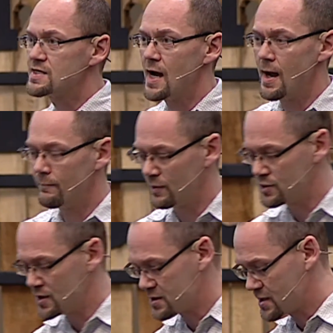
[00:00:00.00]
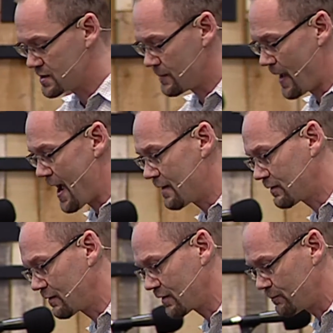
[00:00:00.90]
times that Jesus ends up
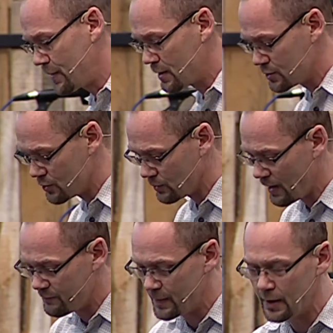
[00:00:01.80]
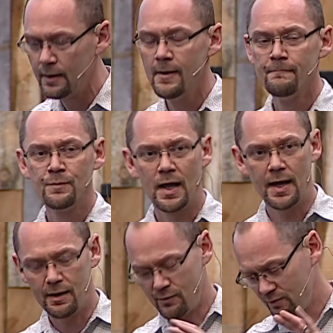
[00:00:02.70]
asking, says, Peter, do you love me?
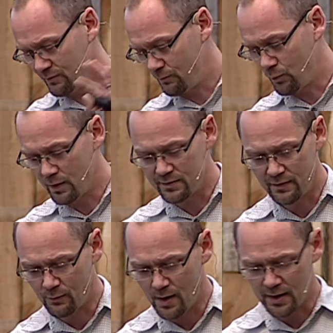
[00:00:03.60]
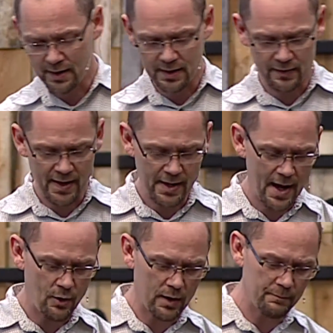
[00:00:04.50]
And there's words in there. We're not going to get into that
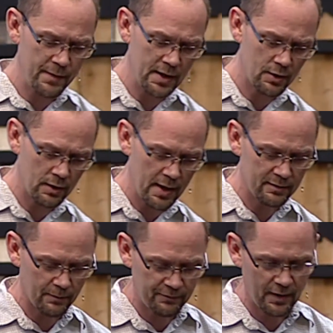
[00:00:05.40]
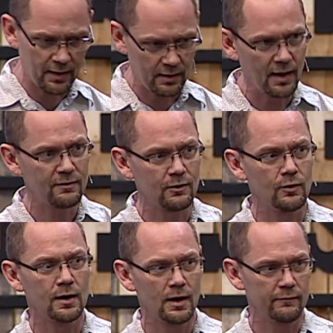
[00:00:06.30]
now. And Peter ends up saying, Yes,
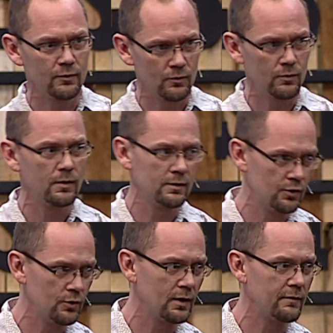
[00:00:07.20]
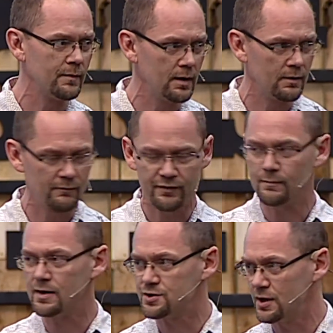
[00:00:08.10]
Lord, I love you. Do you love me? Then feed
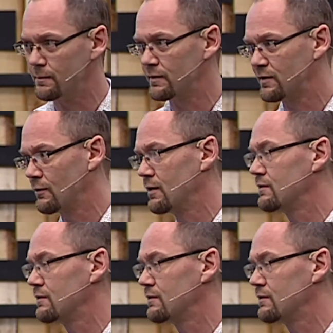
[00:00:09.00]
my sheep, etc.,